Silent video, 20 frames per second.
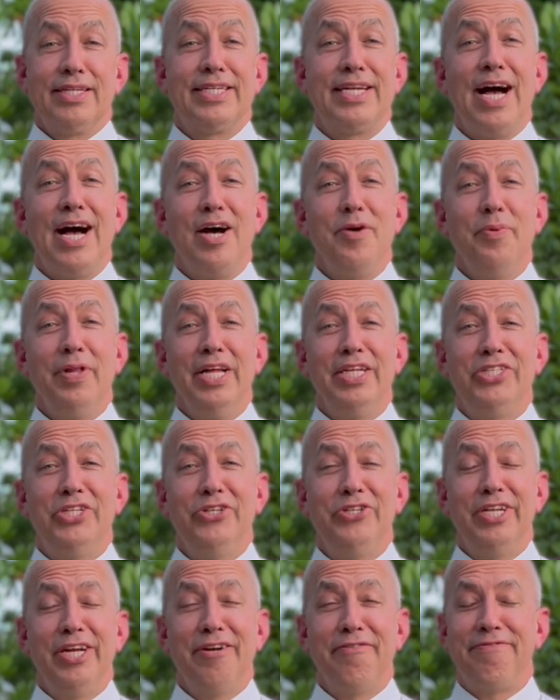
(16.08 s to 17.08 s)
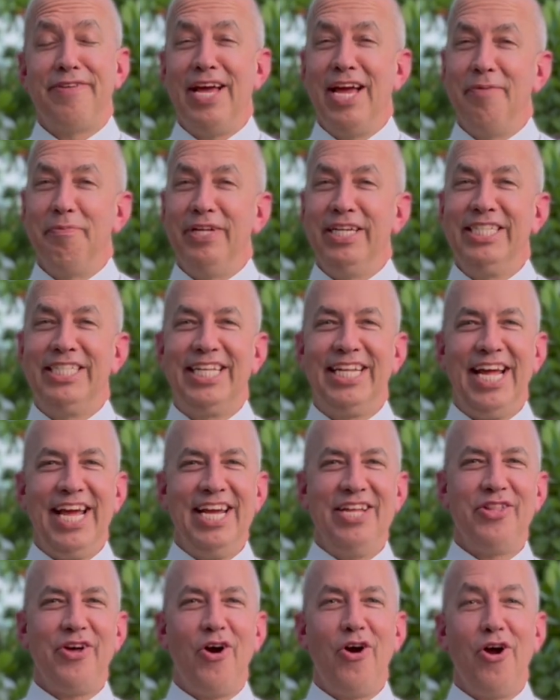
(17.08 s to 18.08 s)
God bless you, dear family.
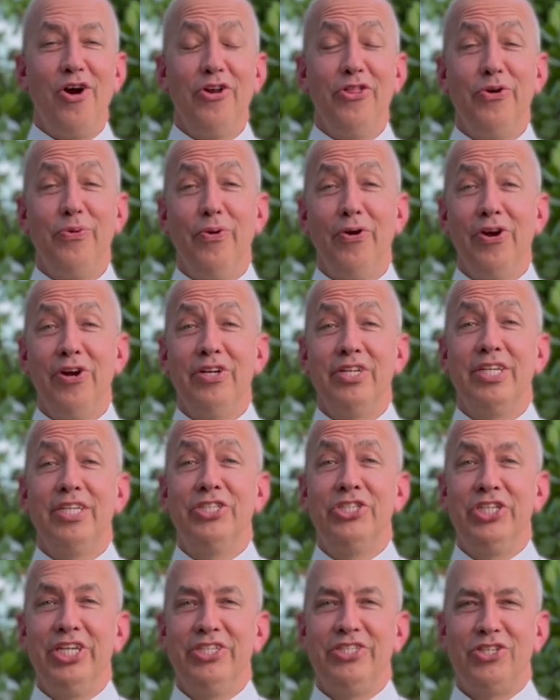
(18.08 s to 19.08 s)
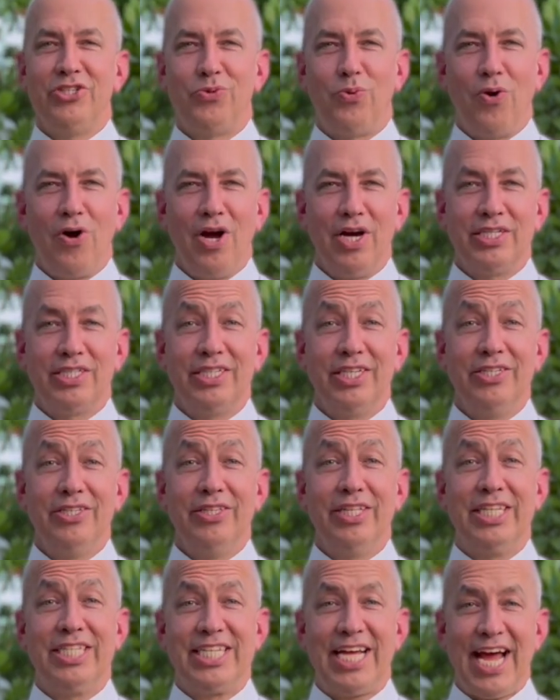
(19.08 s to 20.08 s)
Today in the Heart of the Word, Jesus walks into
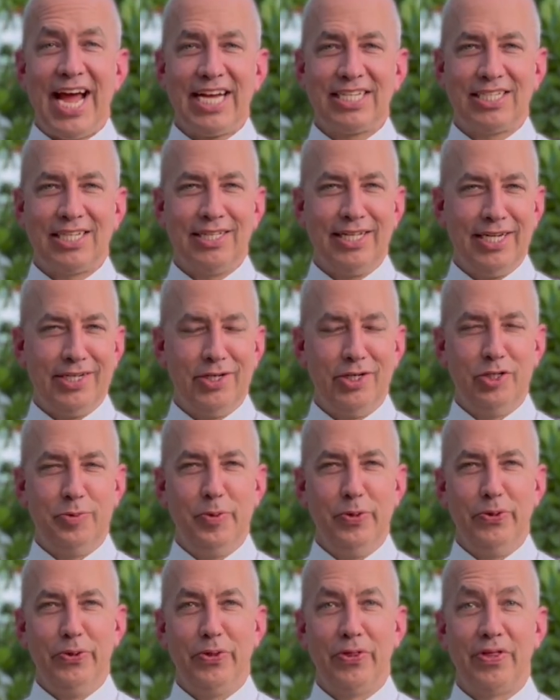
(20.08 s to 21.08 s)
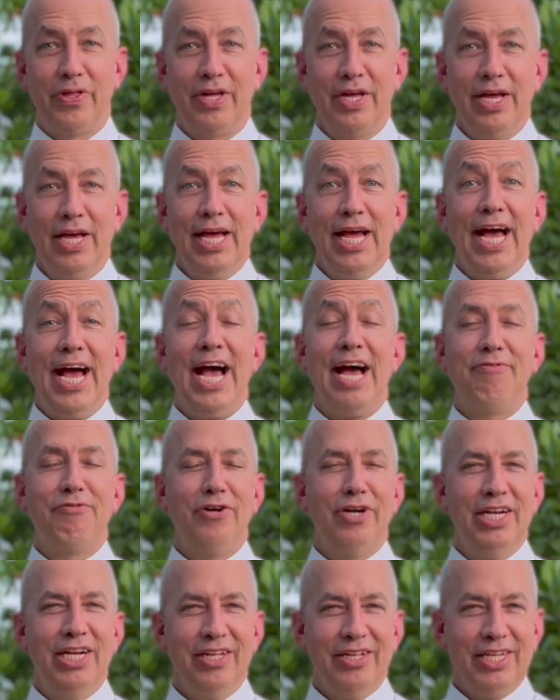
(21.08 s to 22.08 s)
the tax collector's booth.
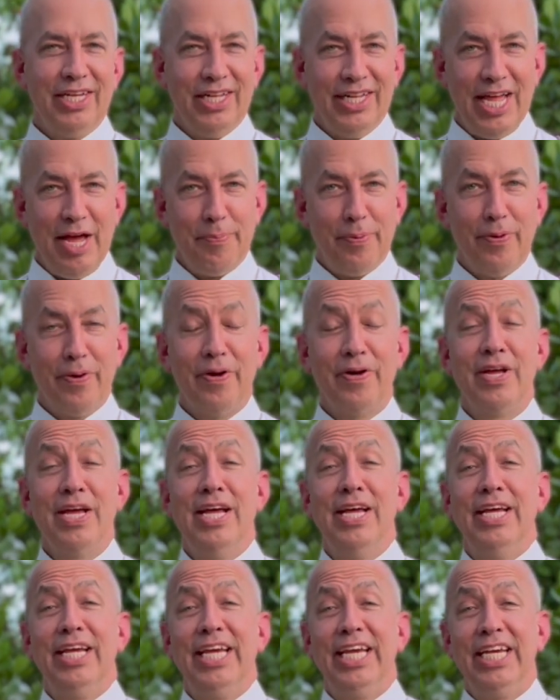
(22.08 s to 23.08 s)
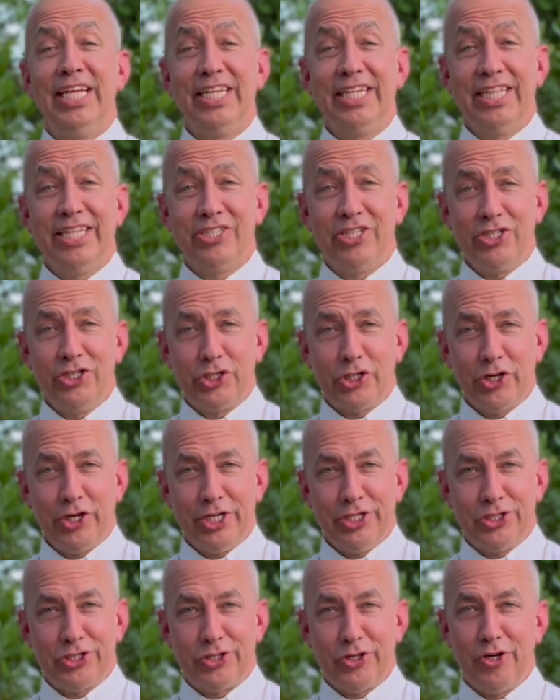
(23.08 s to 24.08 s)
After healing a leper, healing the
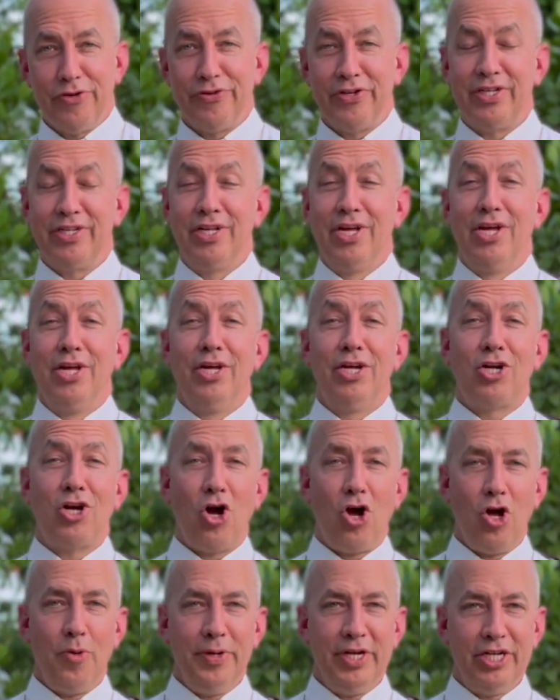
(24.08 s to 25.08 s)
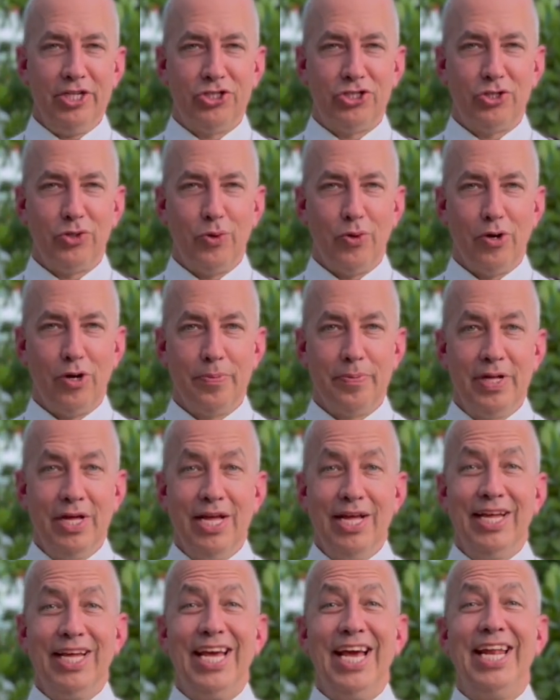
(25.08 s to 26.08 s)
centurion's servant, calming a storm,
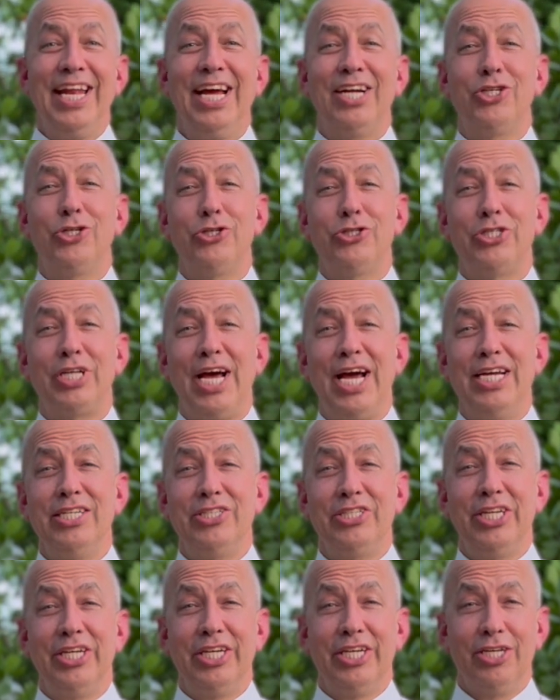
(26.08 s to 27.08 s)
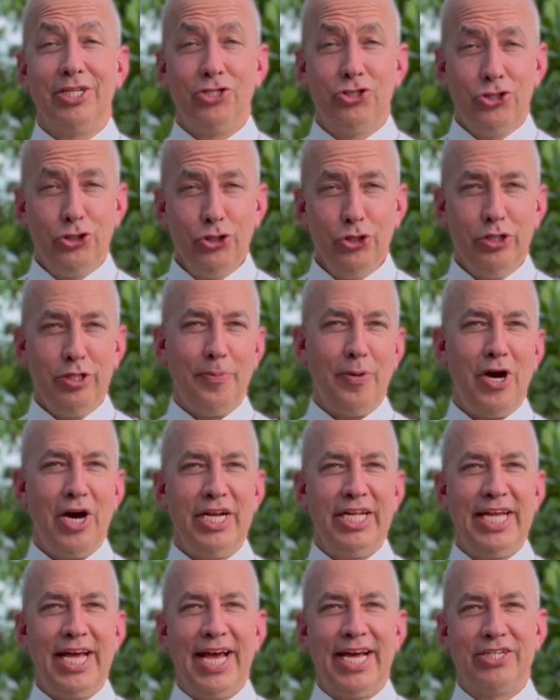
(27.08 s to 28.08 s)
and exorcising two
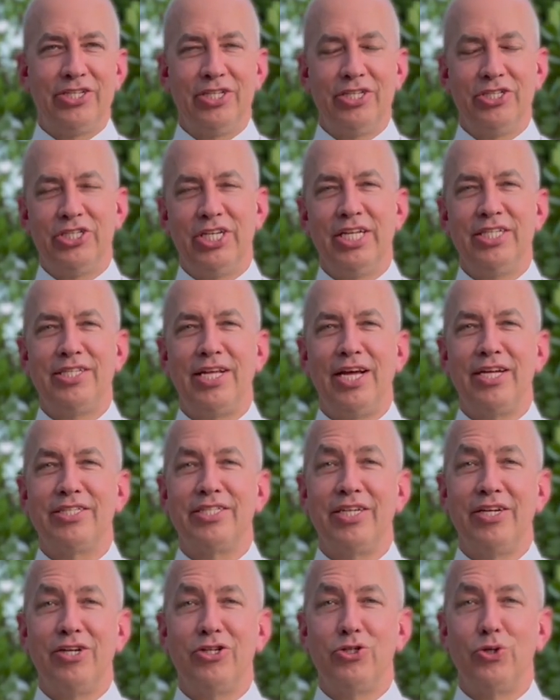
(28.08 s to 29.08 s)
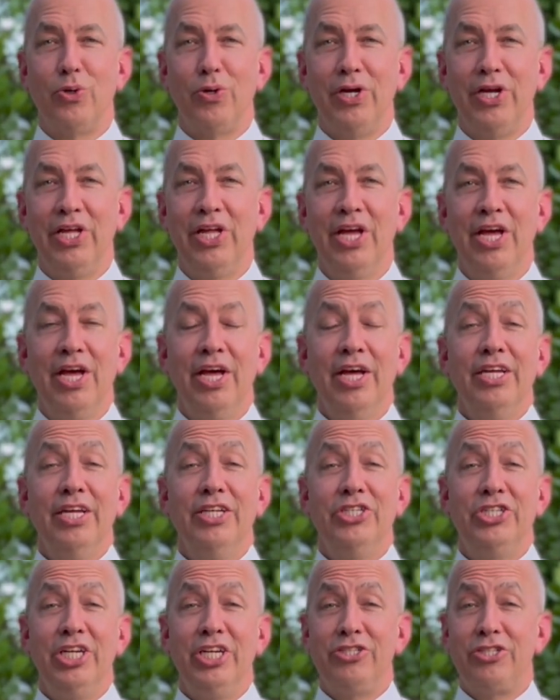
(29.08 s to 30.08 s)
demoniacs in Gentile territory,
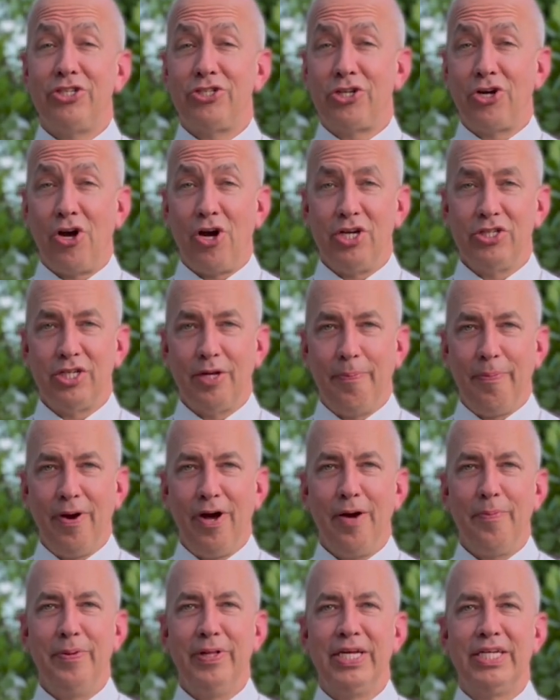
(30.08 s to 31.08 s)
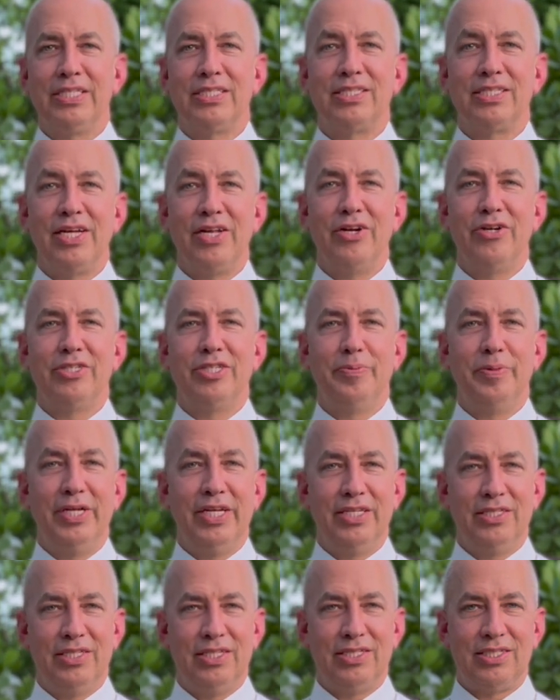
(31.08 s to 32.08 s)
Jesus calls a public sinner to be
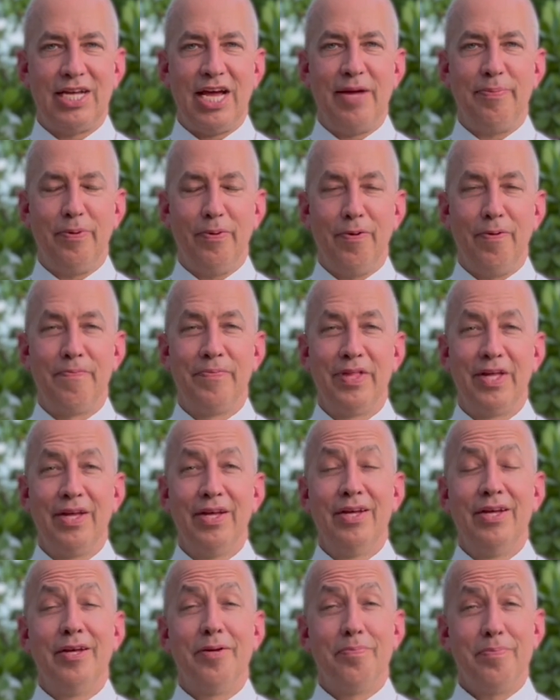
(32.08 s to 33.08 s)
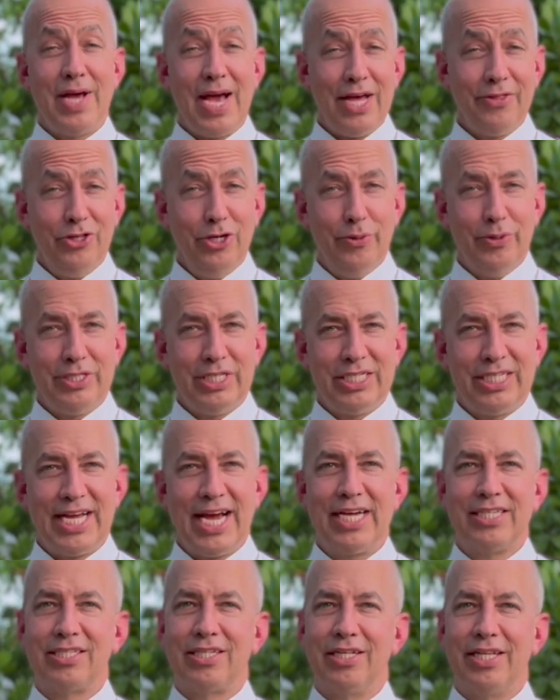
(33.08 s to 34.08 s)
his disciple. Matthew was a
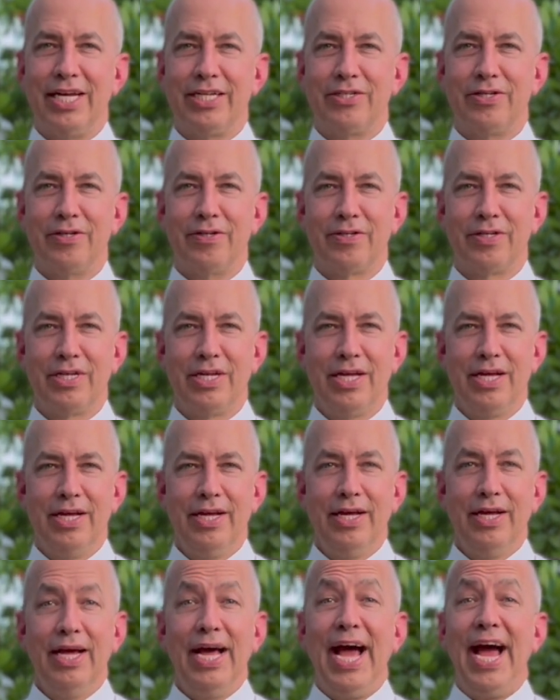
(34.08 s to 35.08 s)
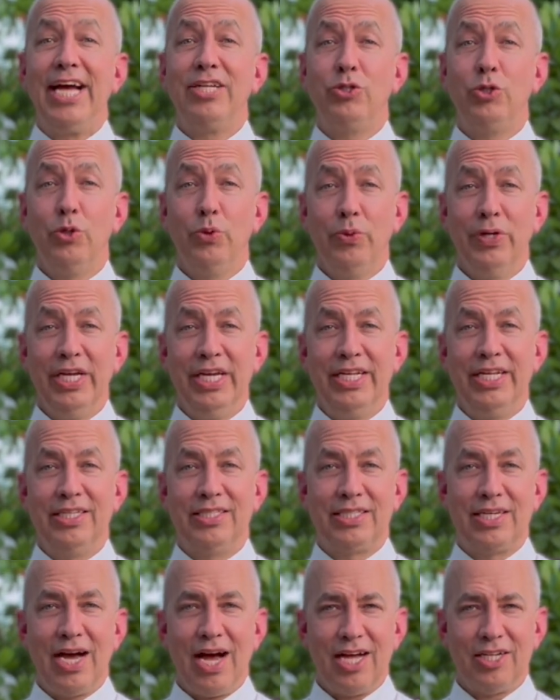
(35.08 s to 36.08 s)
tax collector. As we read
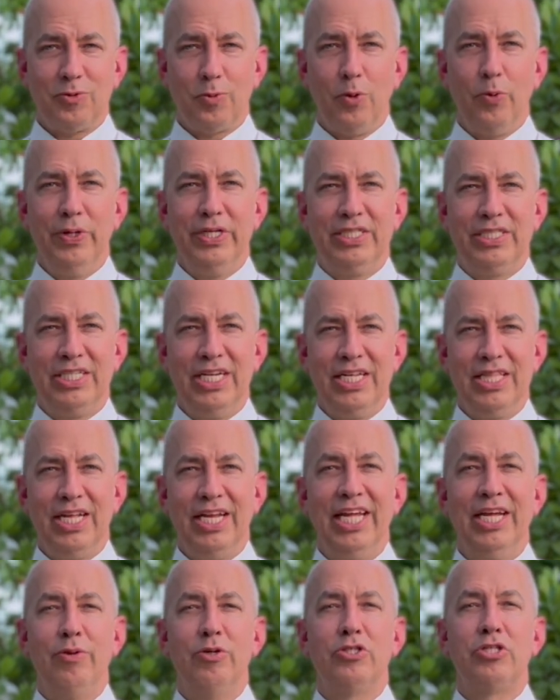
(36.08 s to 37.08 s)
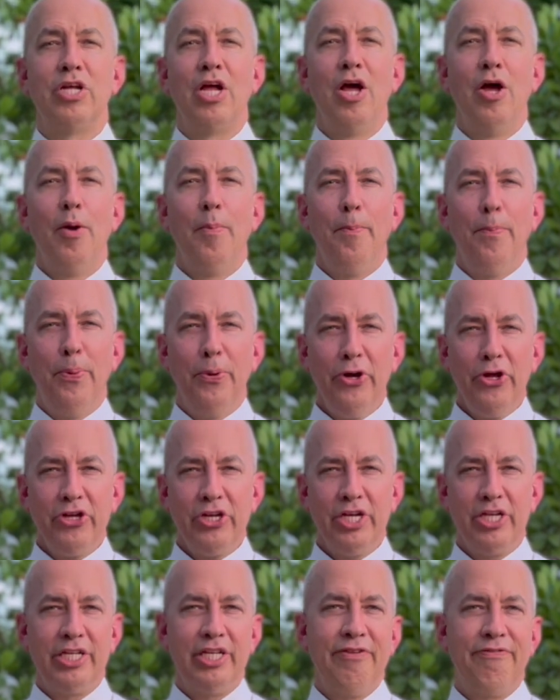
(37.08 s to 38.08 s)
his gospel, we see that he was
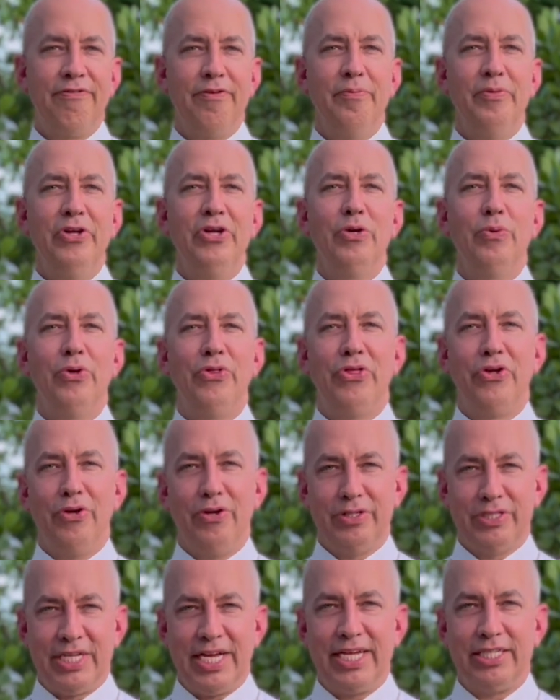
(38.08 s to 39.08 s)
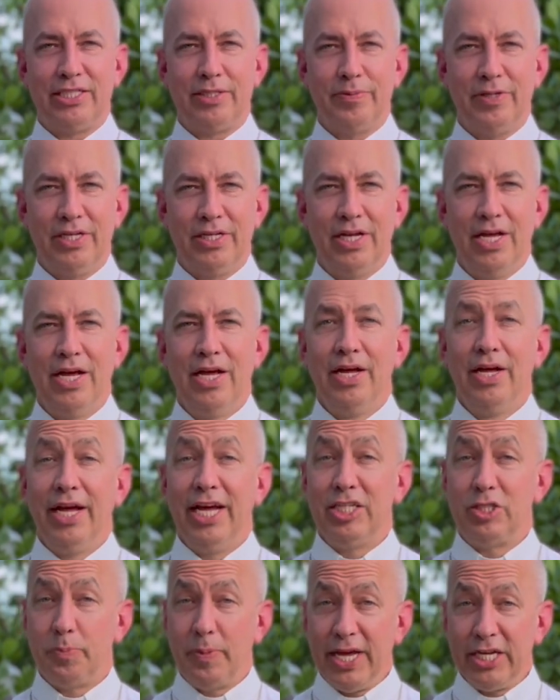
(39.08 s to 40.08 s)
brilliantly familiar with the Old Testament,
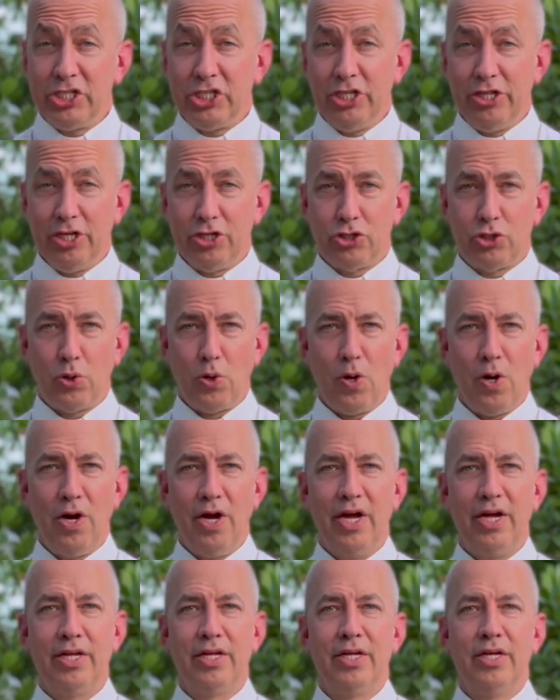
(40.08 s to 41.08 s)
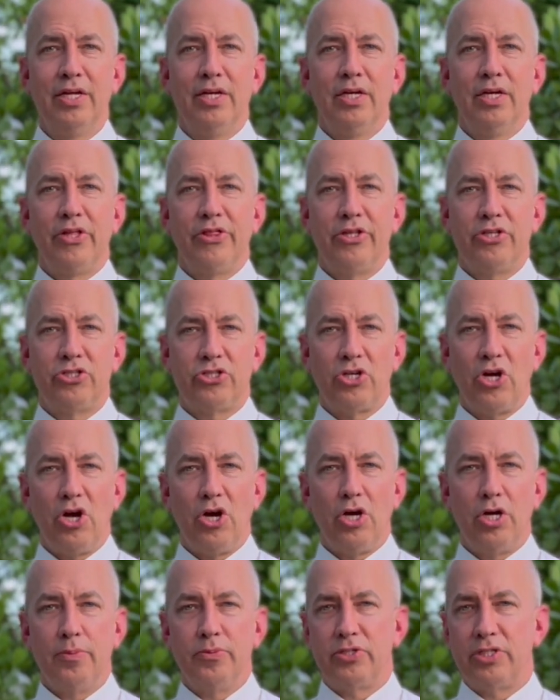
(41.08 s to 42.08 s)
especially the Torah, the
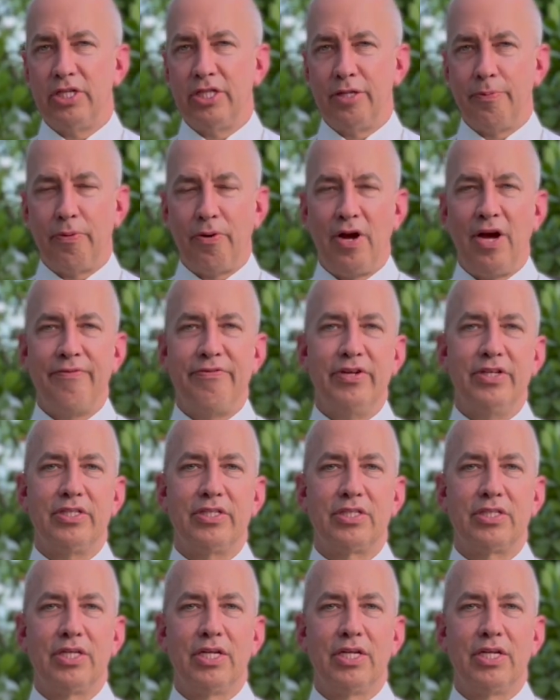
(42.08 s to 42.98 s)
Psalms, and the prophets.